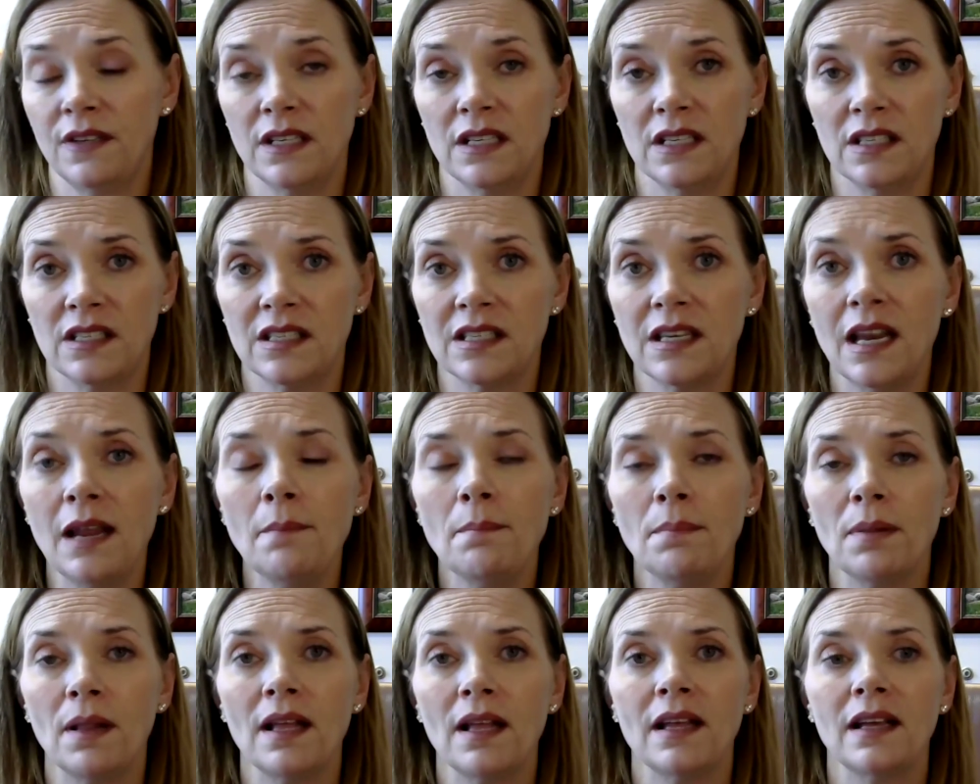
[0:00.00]
an
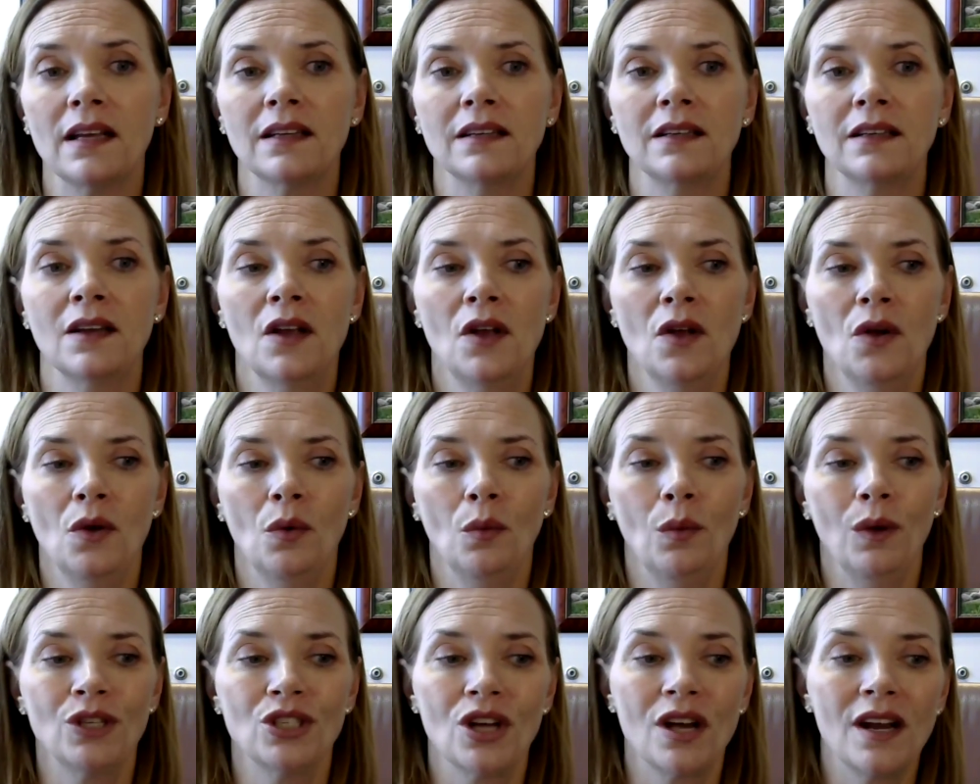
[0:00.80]
estate plan,
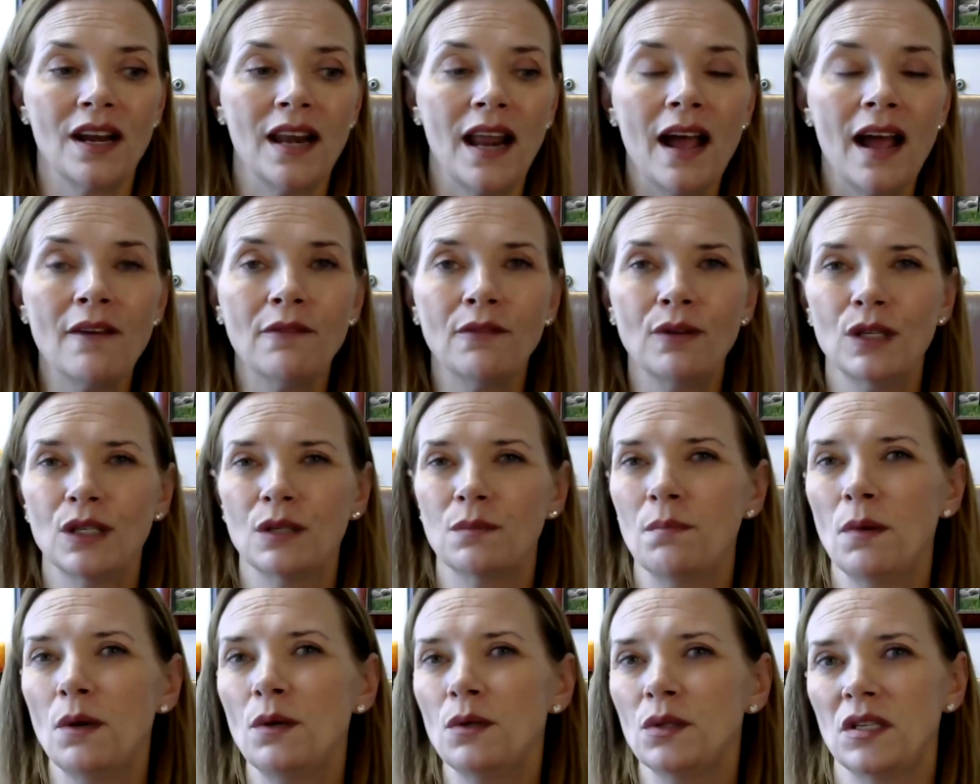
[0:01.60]
which on
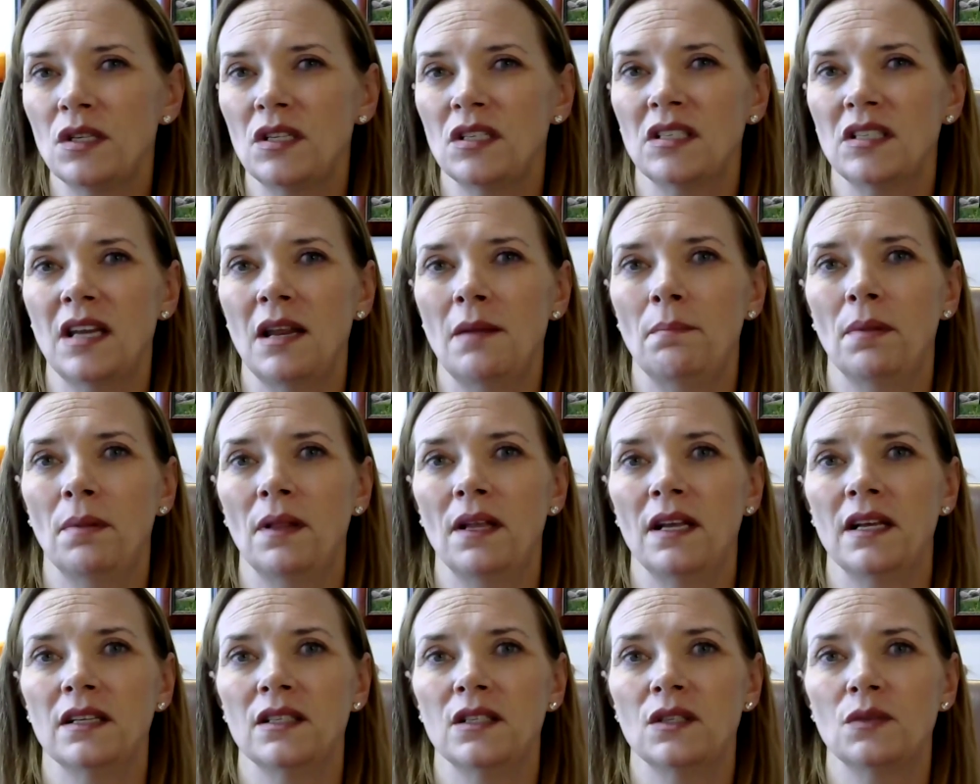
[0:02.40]
average most estate
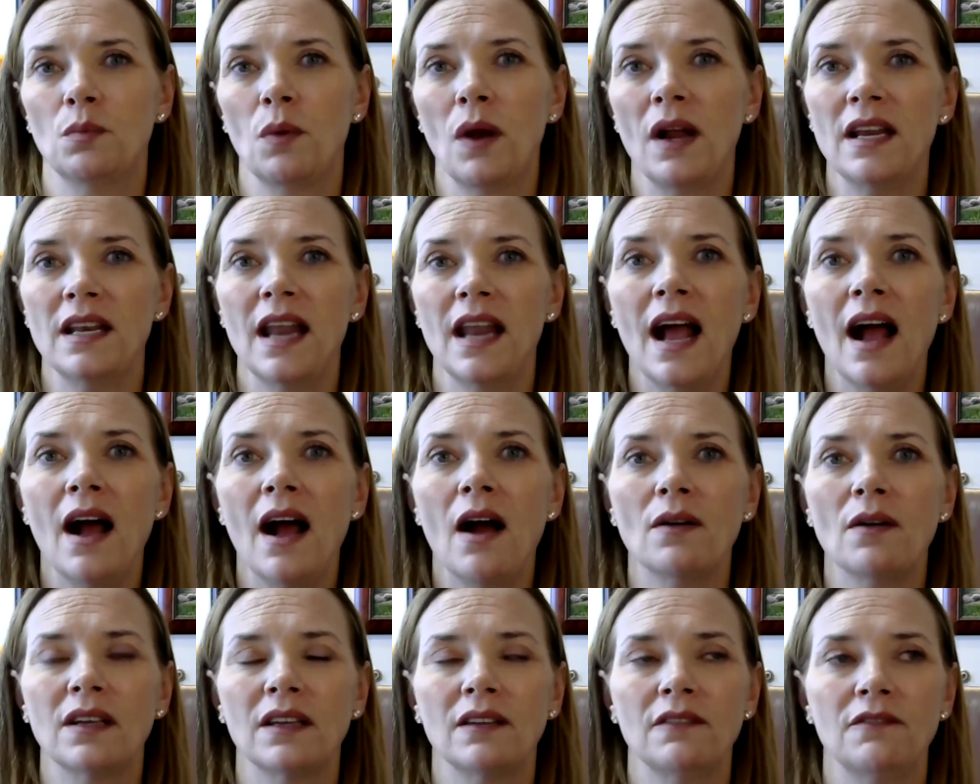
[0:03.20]
plans right
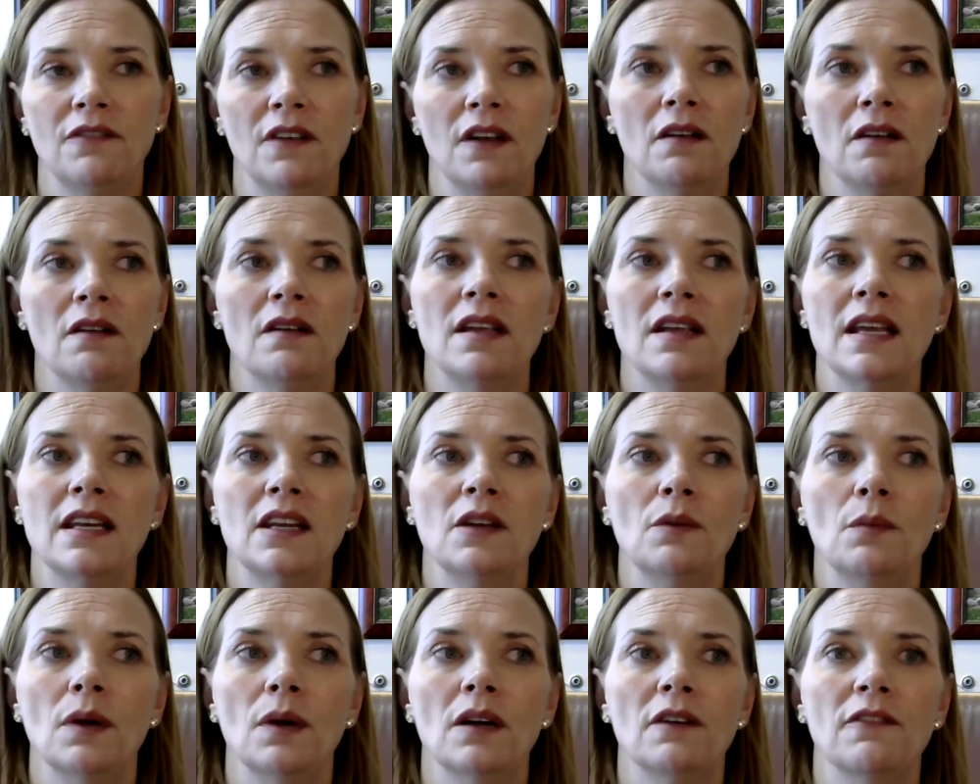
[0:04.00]
now can vary
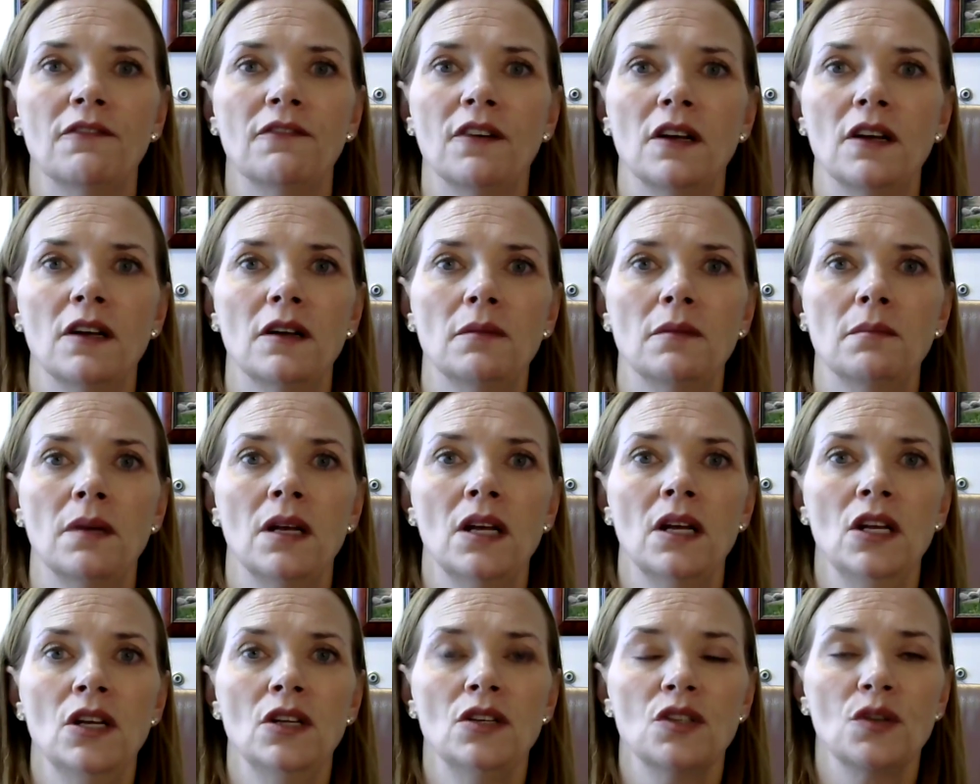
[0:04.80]
anywhere
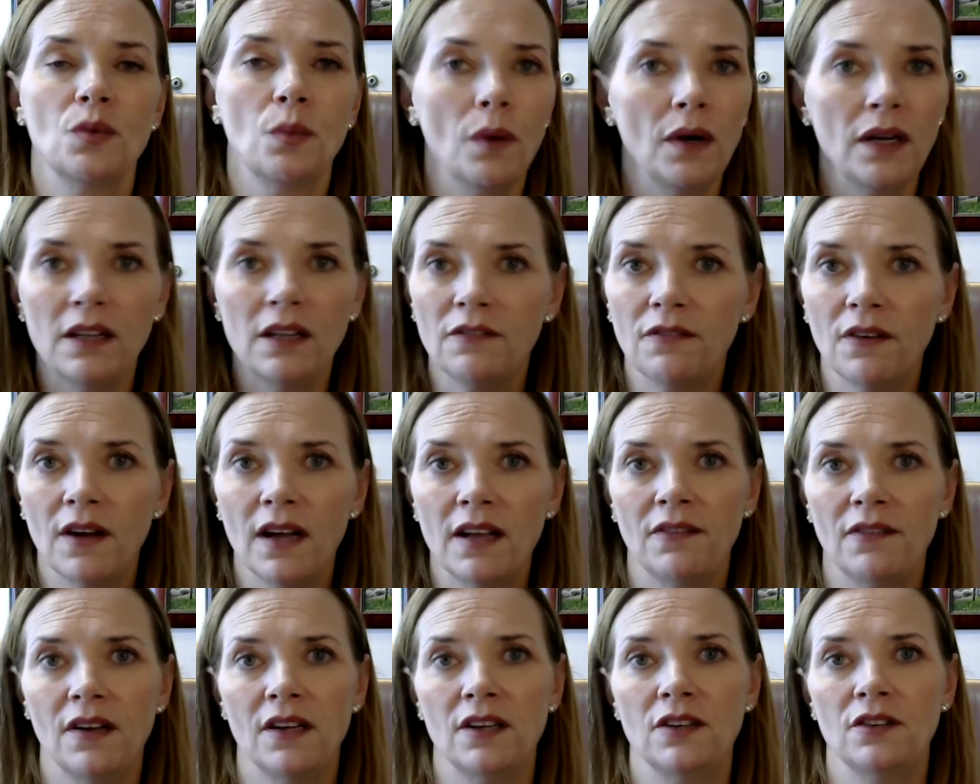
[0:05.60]
from
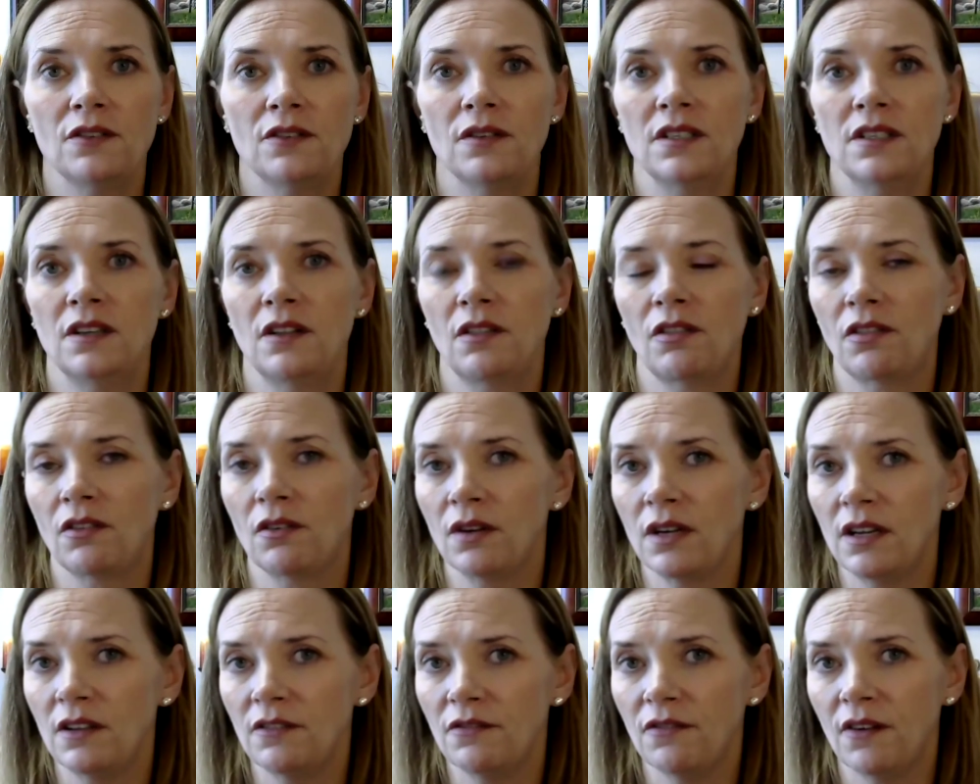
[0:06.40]
$2500 to
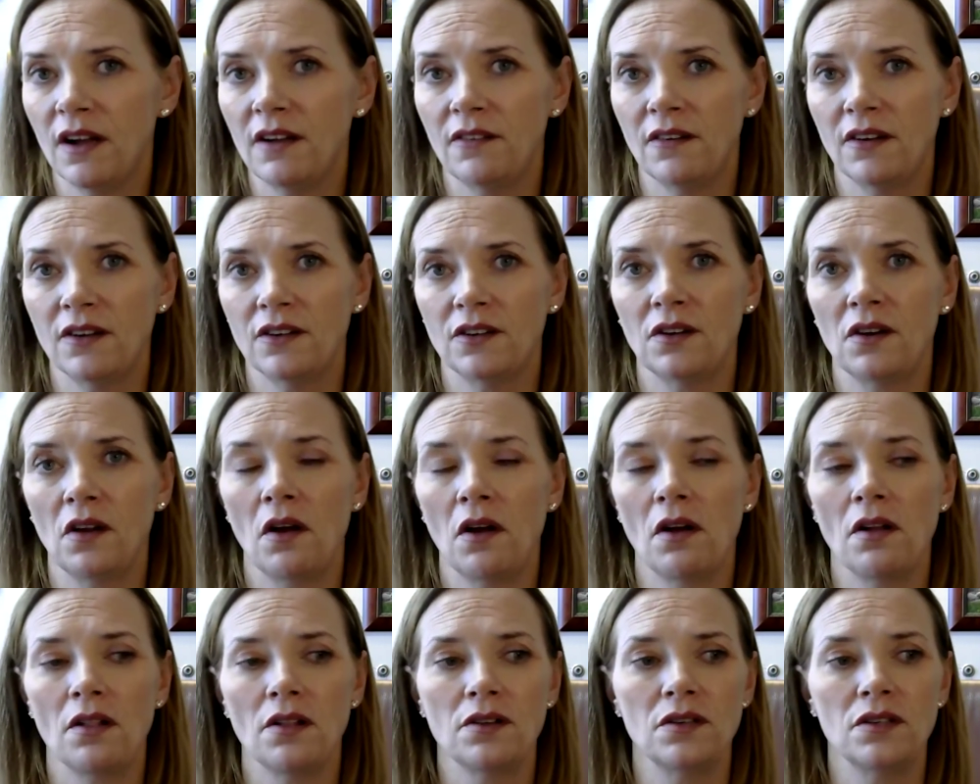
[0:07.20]

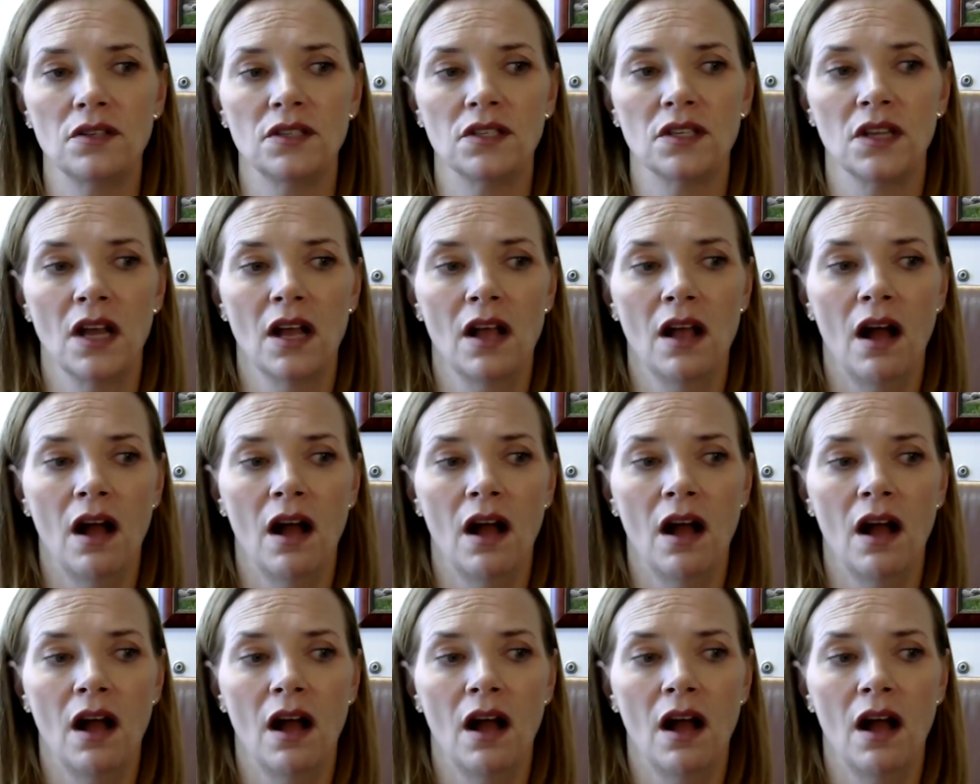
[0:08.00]
$3500